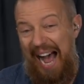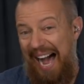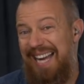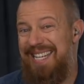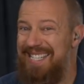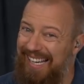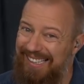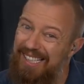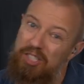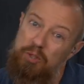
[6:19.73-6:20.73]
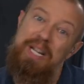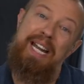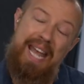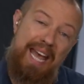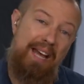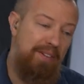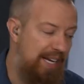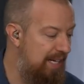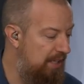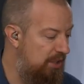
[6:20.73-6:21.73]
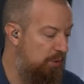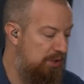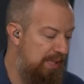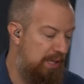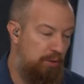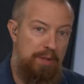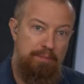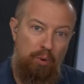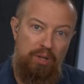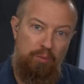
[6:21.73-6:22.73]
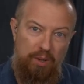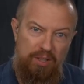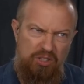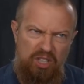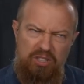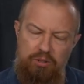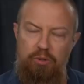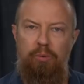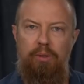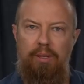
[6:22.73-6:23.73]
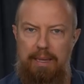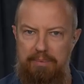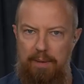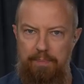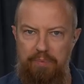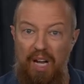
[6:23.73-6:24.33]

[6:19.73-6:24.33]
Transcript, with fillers: I sadly do not have a USB 3.1 Gen 2 laptop.